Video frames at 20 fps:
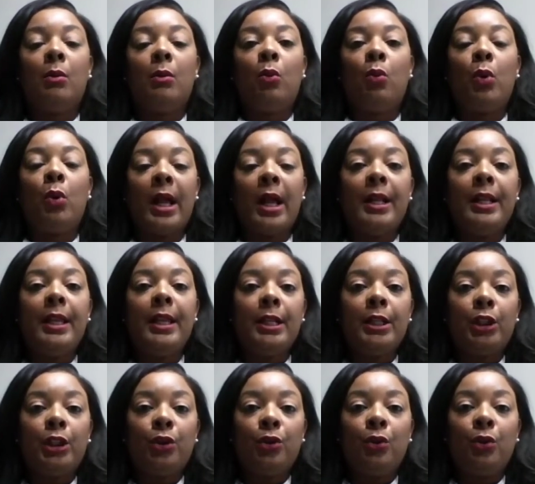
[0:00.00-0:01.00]
what I
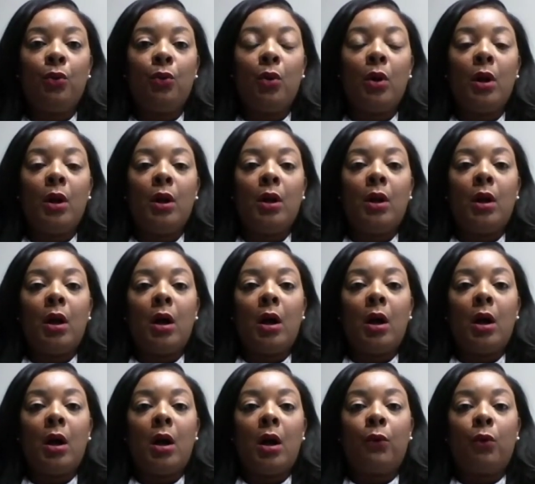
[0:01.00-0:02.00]
needed to
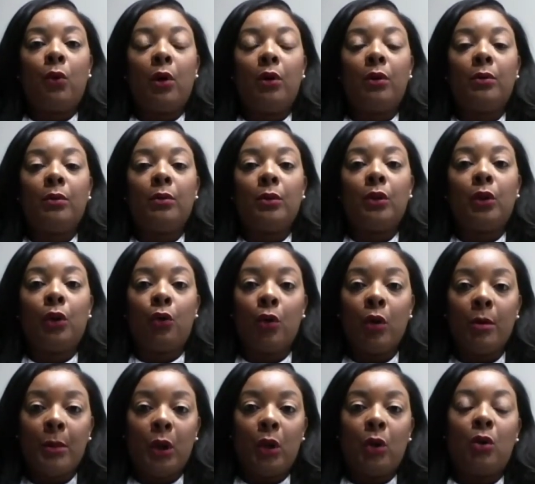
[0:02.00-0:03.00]
for the
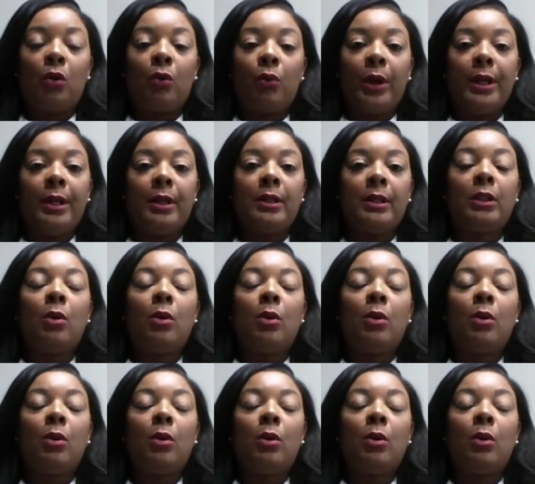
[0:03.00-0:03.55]
criminal arena.